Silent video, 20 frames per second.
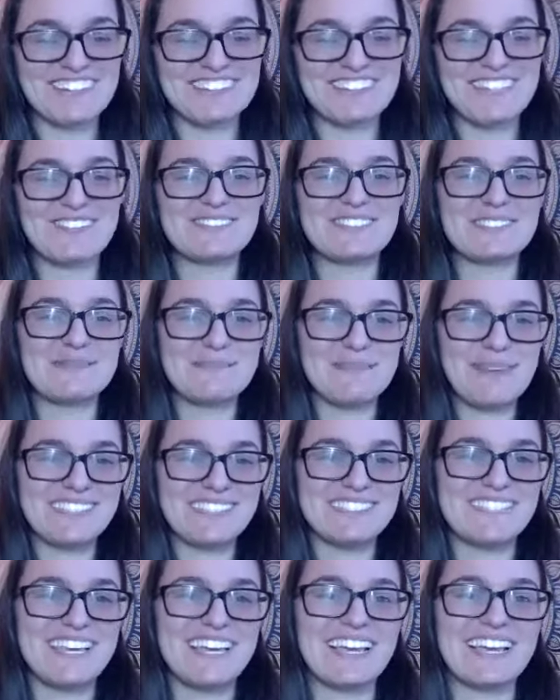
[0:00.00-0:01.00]
That was
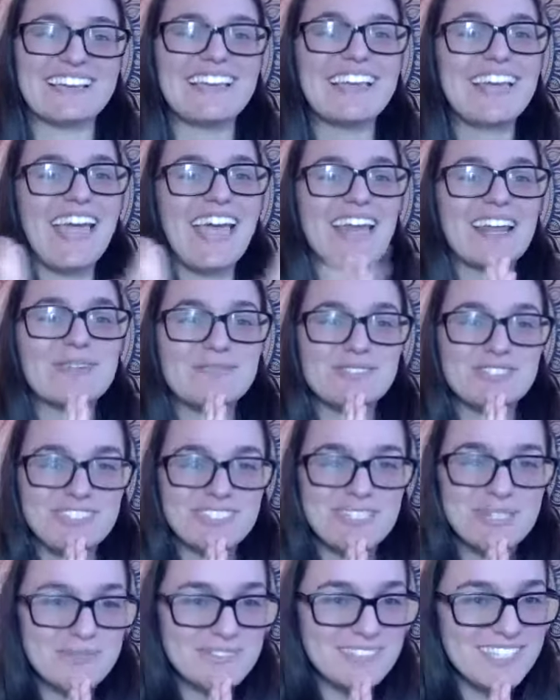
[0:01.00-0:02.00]
amazing. And I'm sure
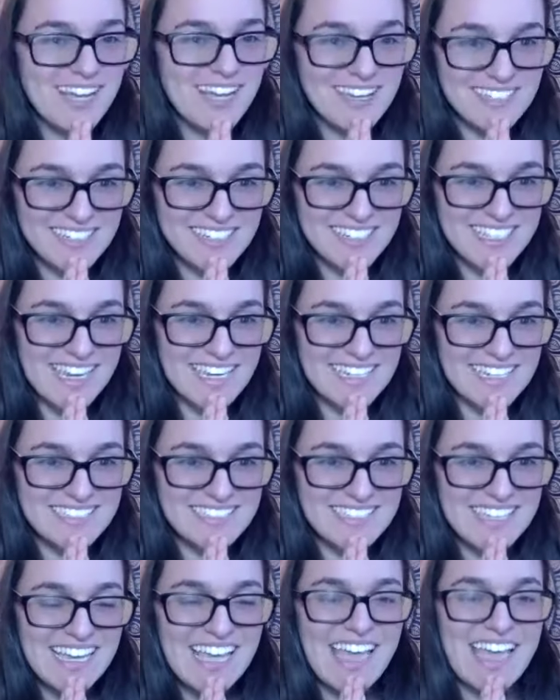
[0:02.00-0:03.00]
that we'll talk
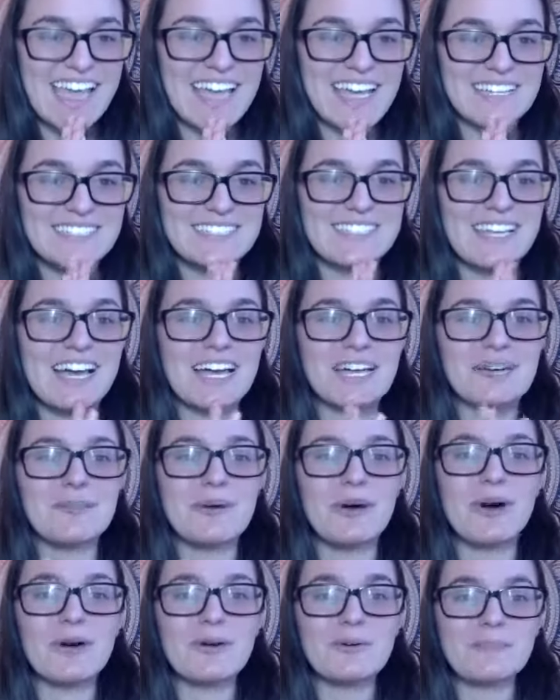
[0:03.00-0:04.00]
again. And I'm
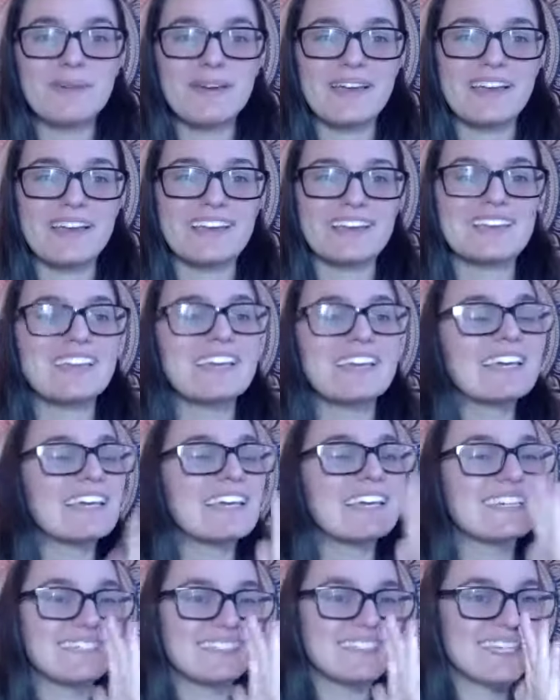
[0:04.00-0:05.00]
hoping,
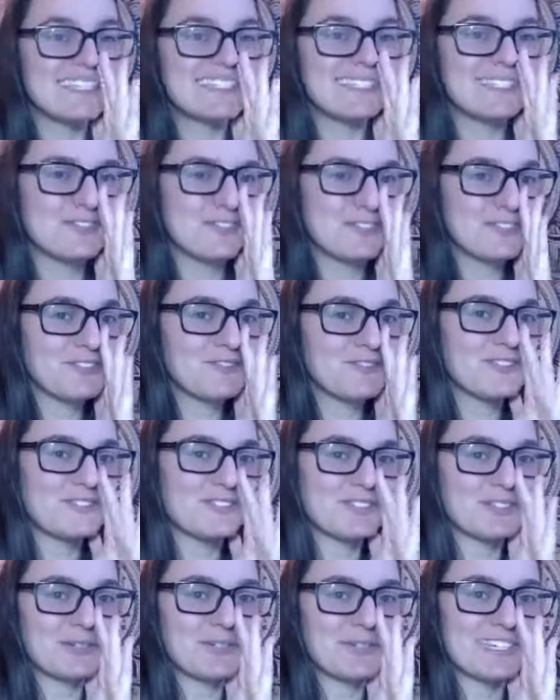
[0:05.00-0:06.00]
hint, for the
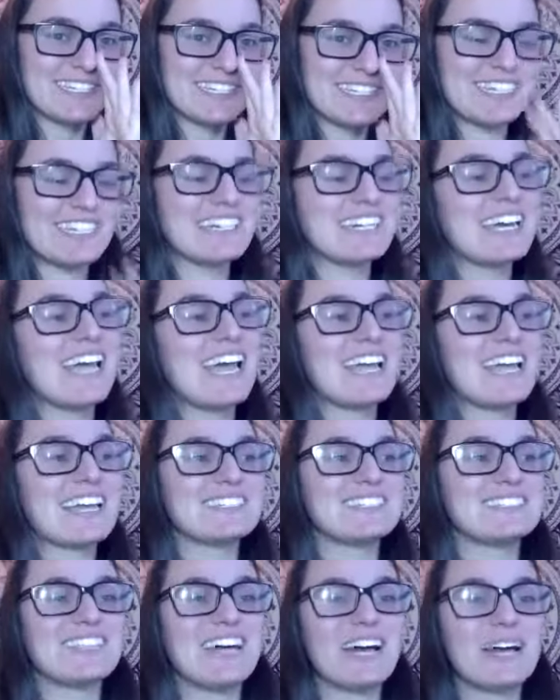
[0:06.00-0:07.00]
future here,
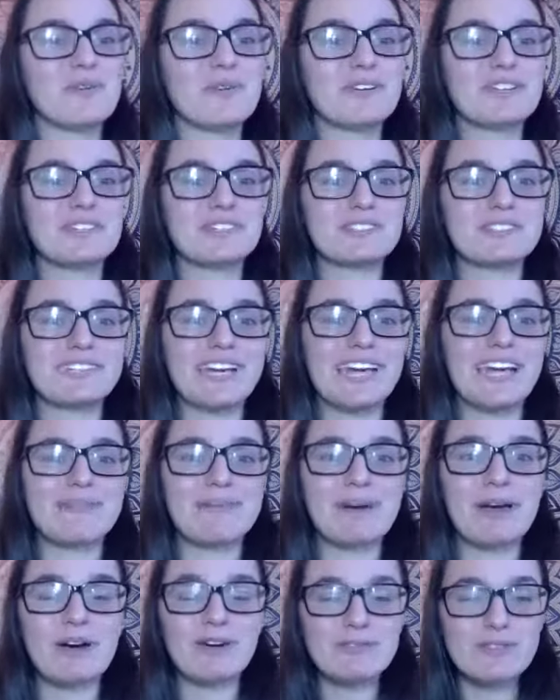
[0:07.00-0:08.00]
is I want to create
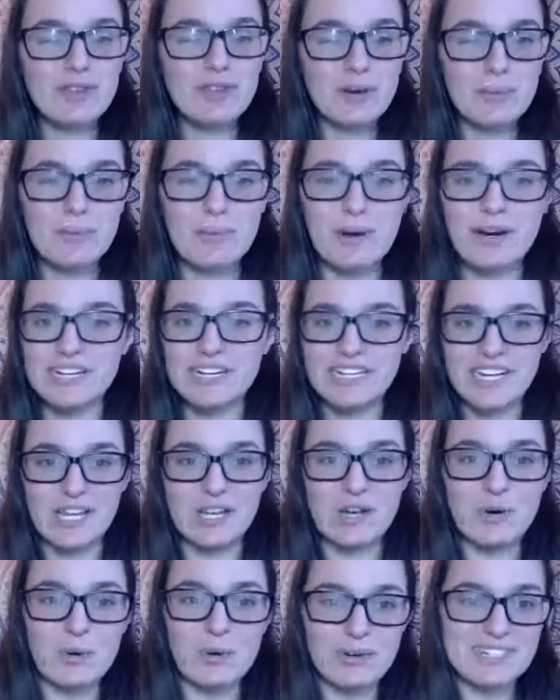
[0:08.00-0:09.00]
my own little
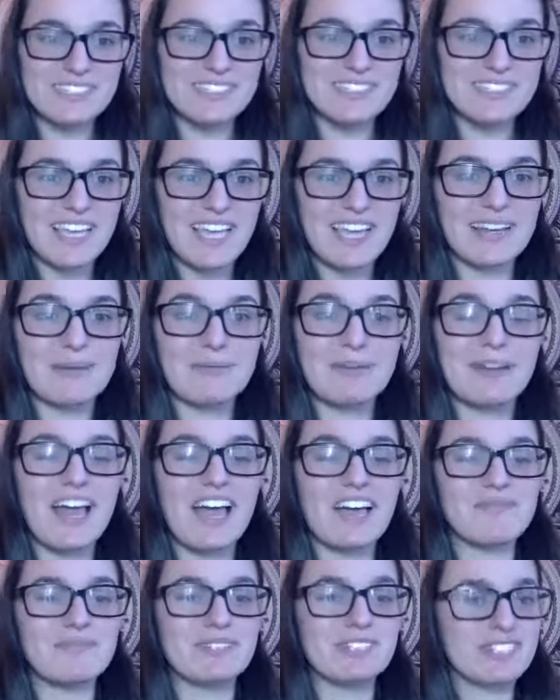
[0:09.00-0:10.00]
marketing course. And I'm going to
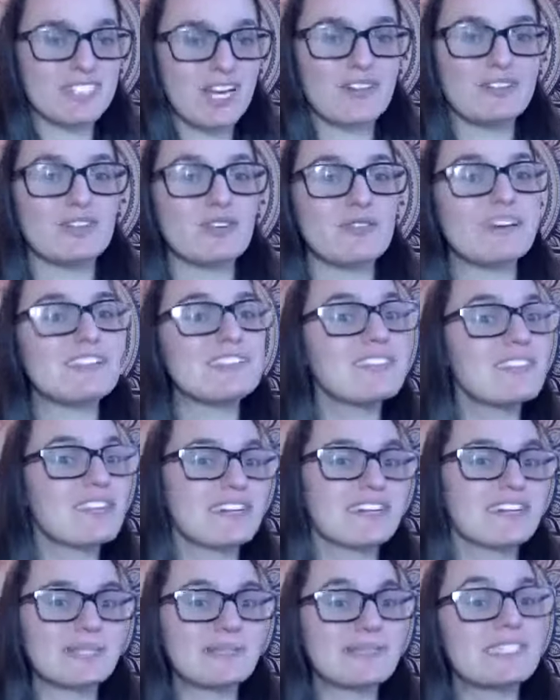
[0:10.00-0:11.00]
have Michele go in
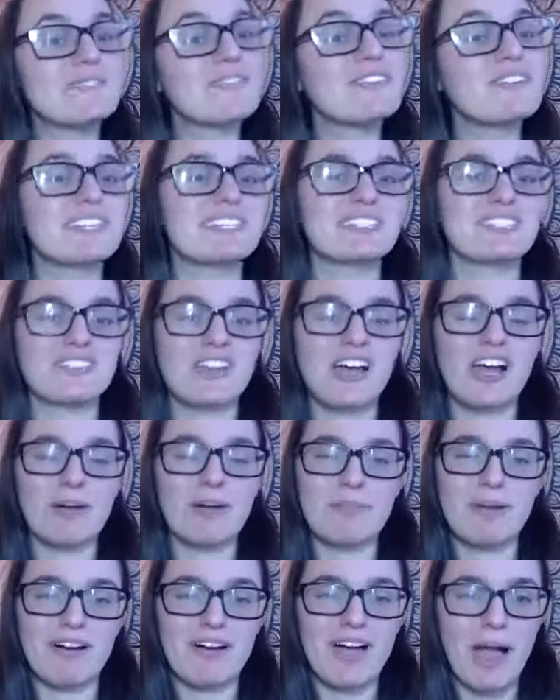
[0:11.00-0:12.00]
there specifically to talk
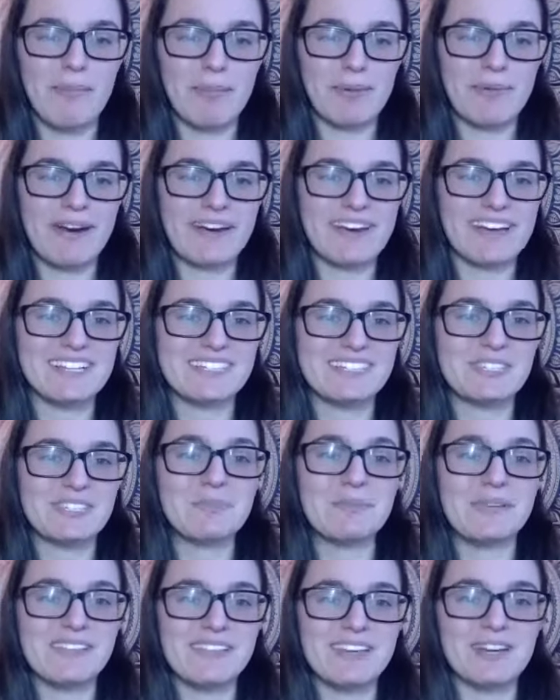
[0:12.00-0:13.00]
about copywriting, to
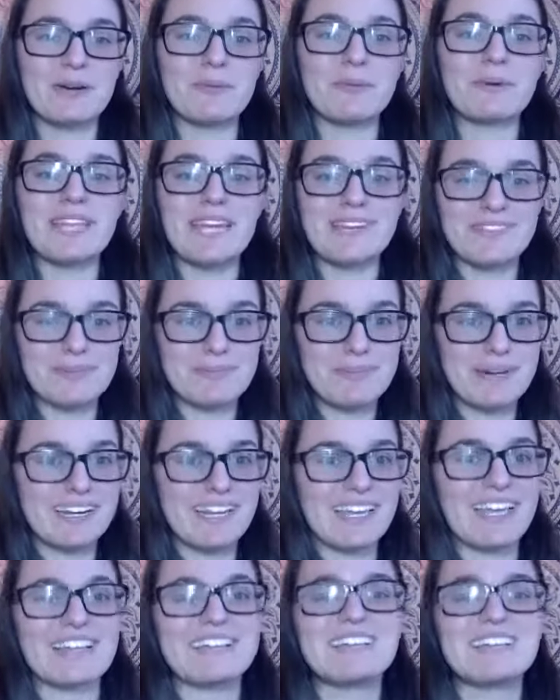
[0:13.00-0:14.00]
be there with
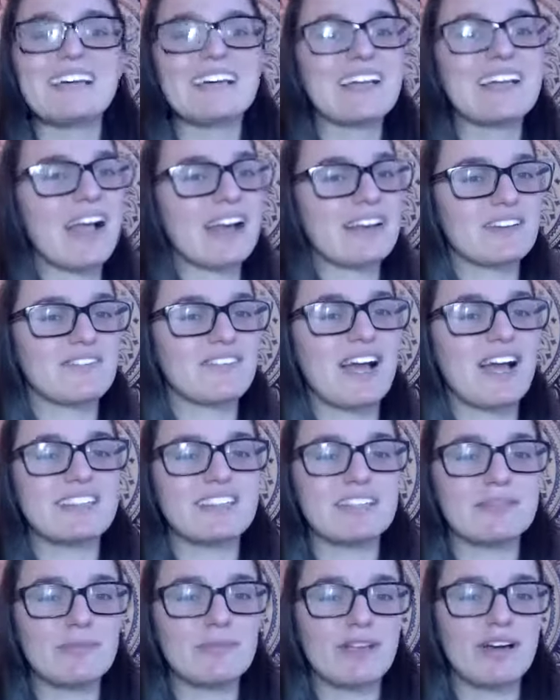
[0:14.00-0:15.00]
everybody and kind of guide
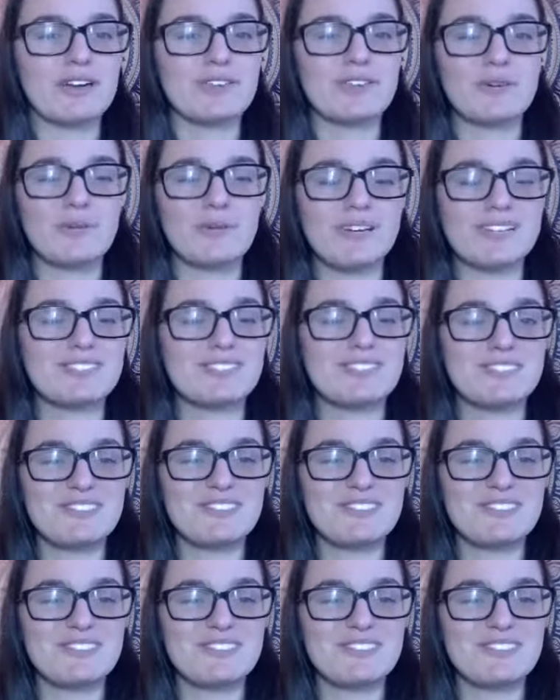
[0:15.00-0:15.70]
them along the way too.